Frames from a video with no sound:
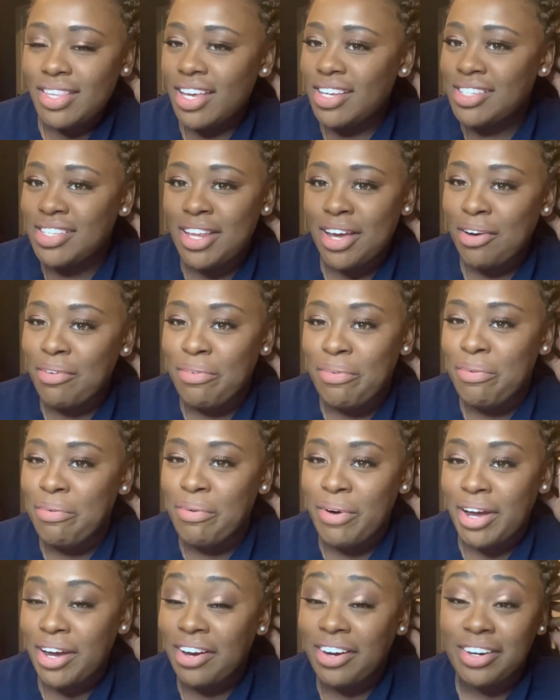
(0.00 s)
that's not
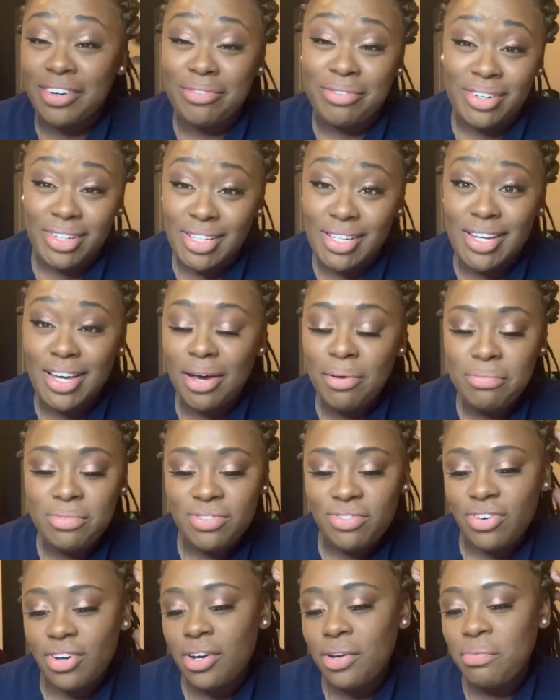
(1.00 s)
where it really comes
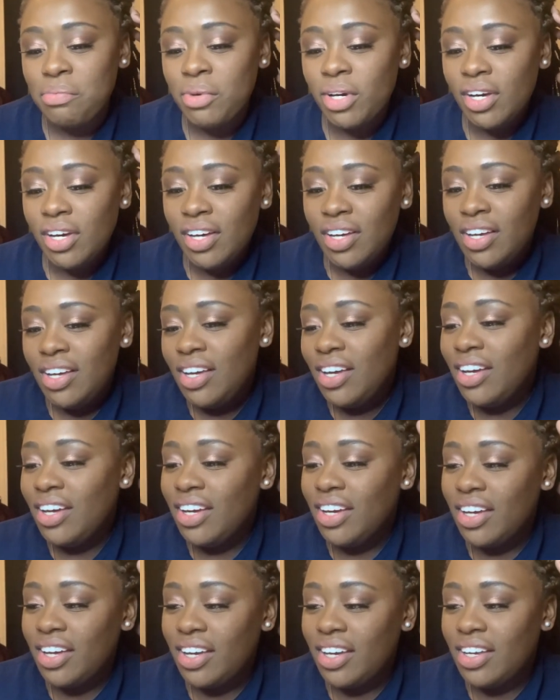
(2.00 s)
from.
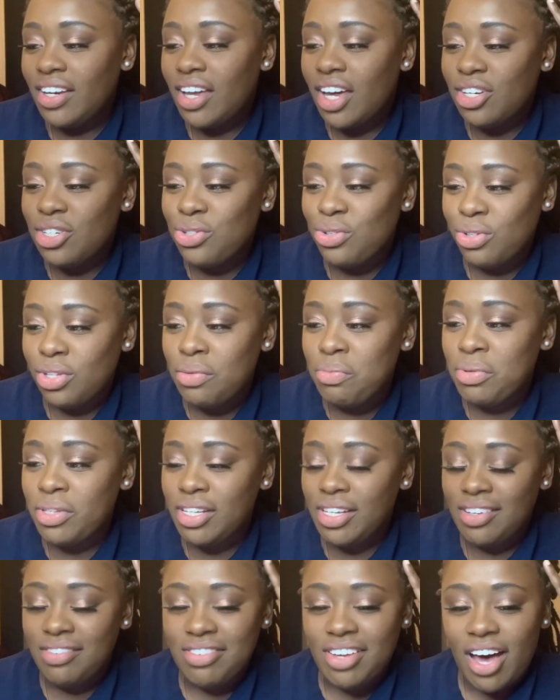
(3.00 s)
And I truly
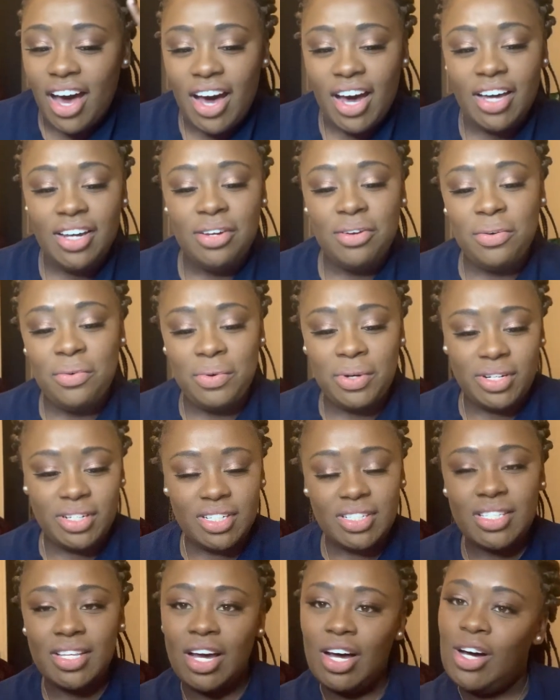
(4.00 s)
believe God
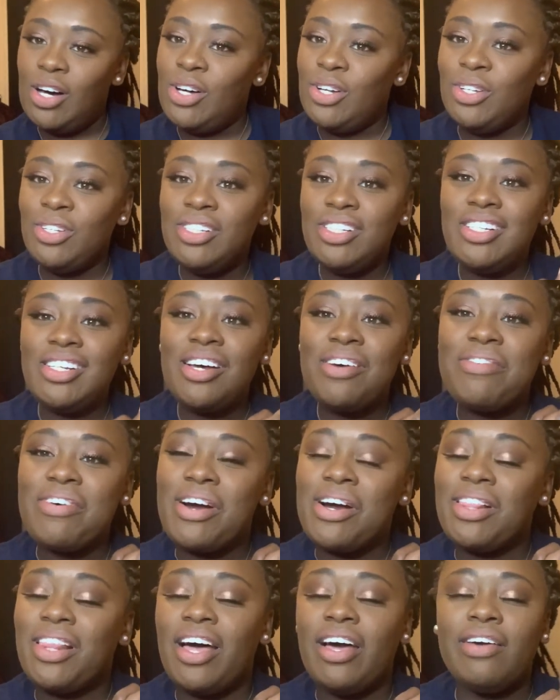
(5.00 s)
works all of
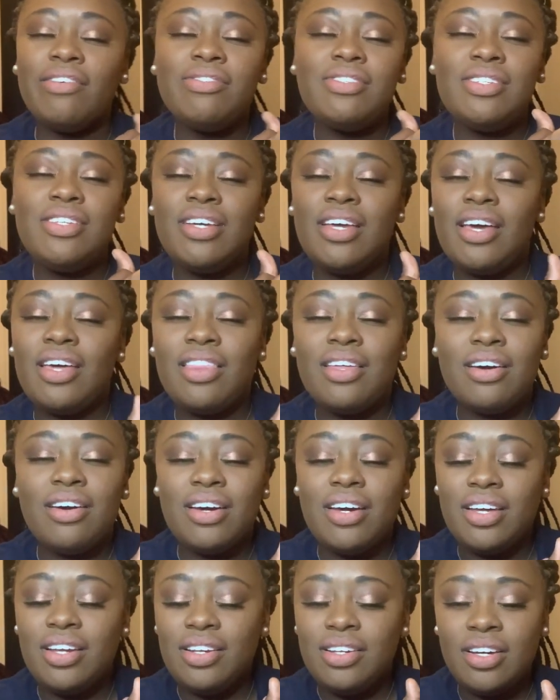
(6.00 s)
our lives together
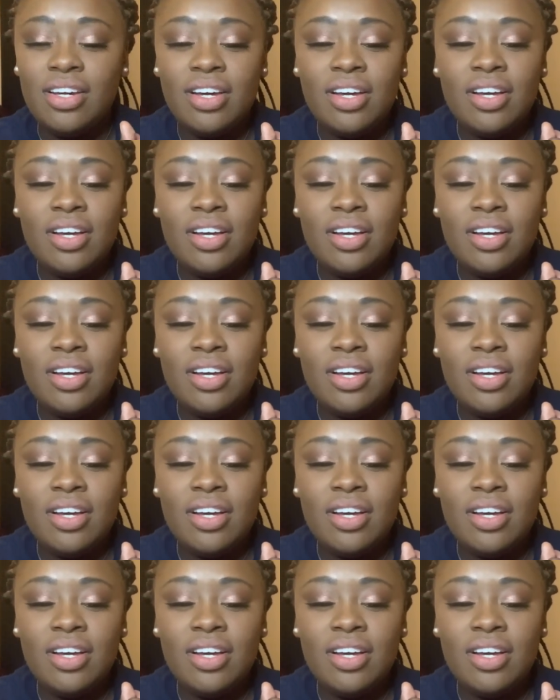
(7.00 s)
and